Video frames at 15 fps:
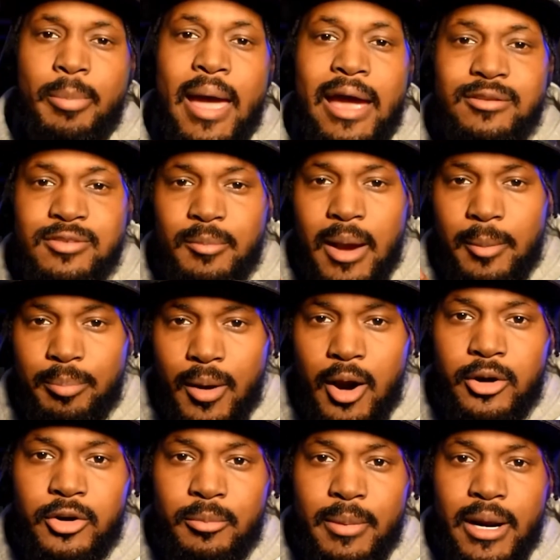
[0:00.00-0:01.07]
back to my
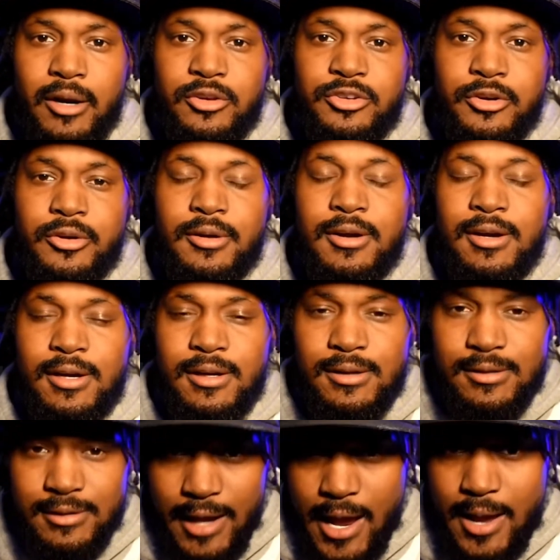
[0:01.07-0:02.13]
partner manager,
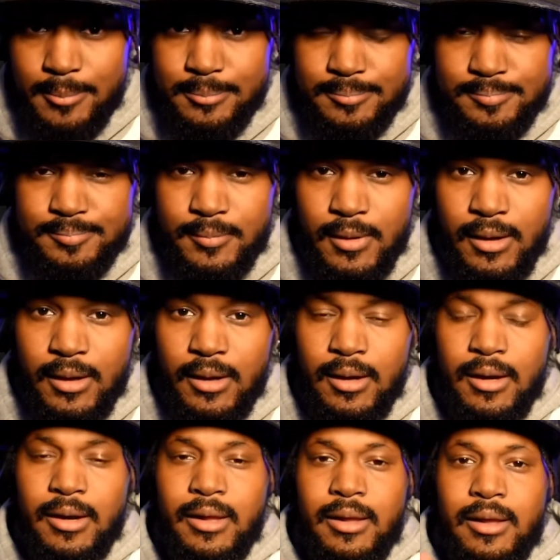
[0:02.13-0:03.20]
Dom
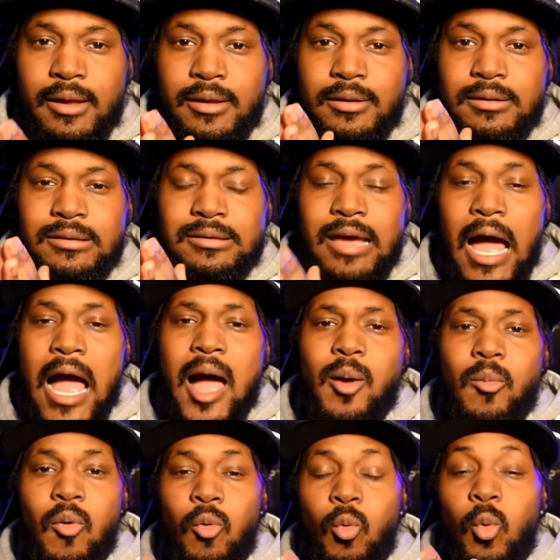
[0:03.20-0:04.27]

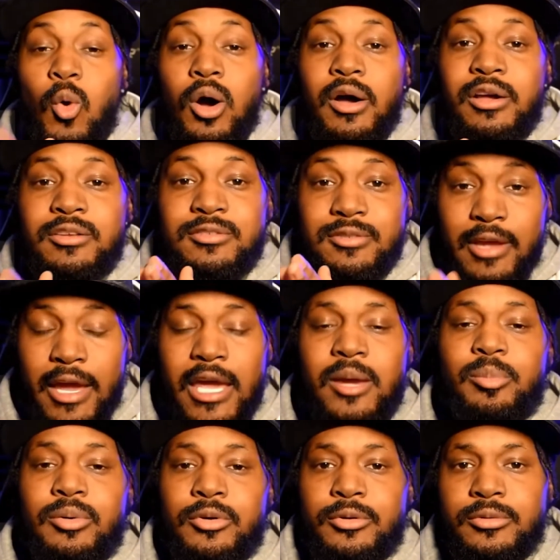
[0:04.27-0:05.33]
was
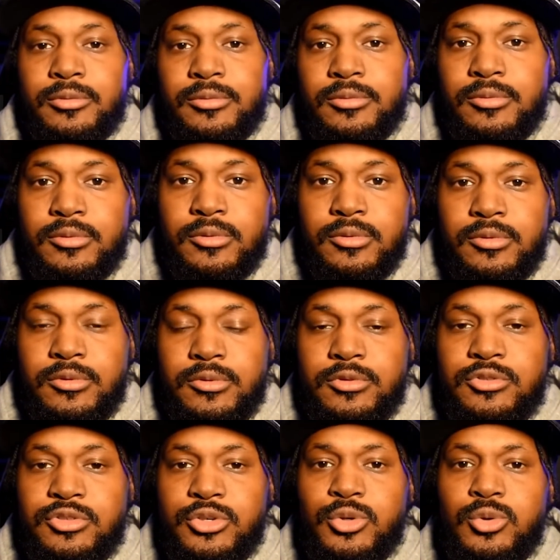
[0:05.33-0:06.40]
able
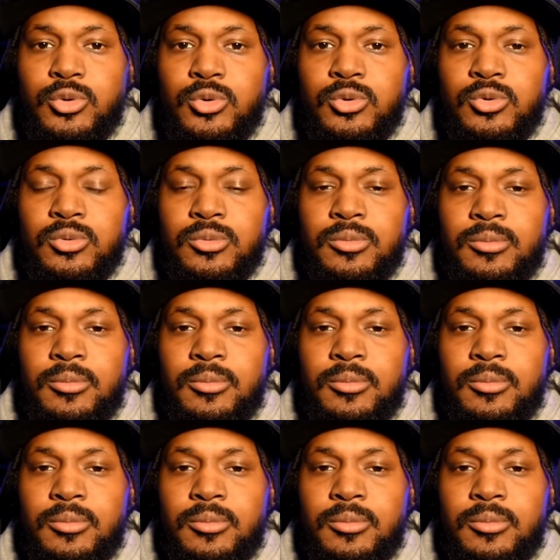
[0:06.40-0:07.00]
to